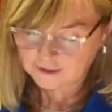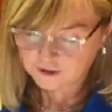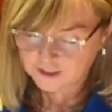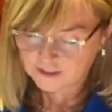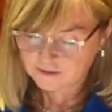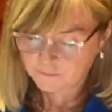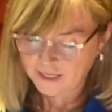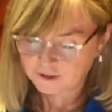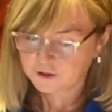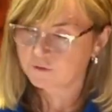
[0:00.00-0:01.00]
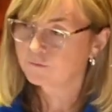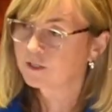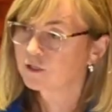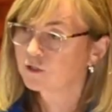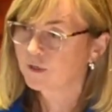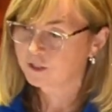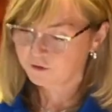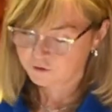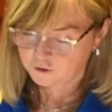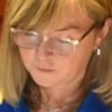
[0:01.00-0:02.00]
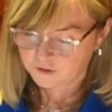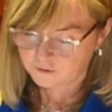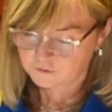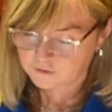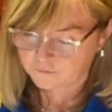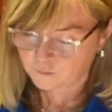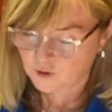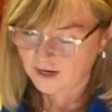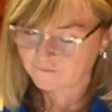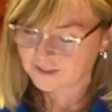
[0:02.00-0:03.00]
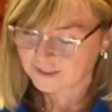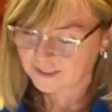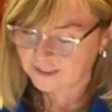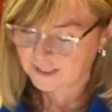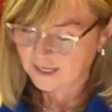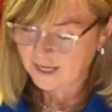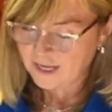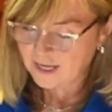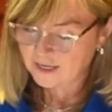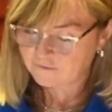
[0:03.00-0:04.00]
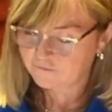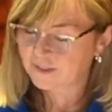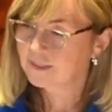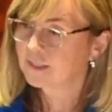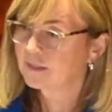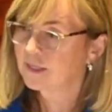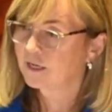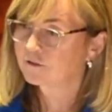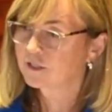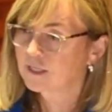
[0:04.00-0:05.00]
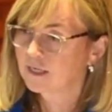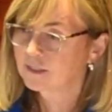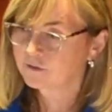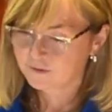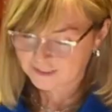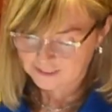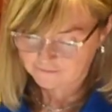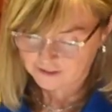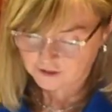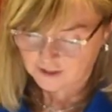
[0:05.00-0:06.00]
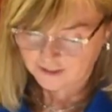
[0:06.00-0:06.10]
as patient registration cubicles for privacy and fixing the undersized receiving dock.